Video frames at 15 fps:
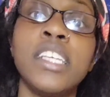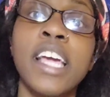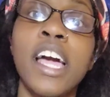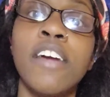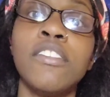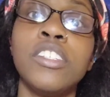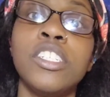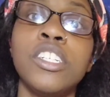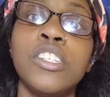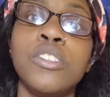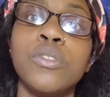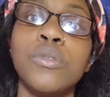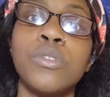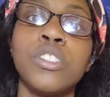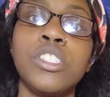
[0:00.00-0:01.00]

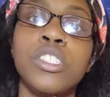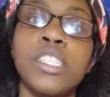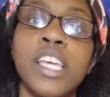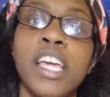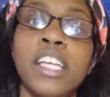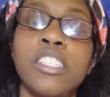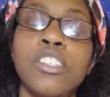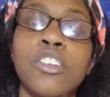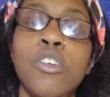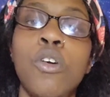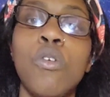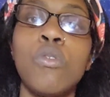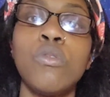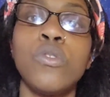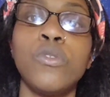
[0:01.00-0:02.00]
miscarriages or just
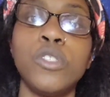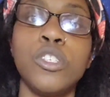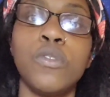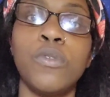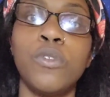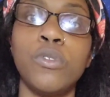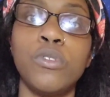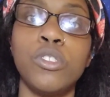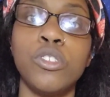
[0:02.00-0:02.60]
can't hold to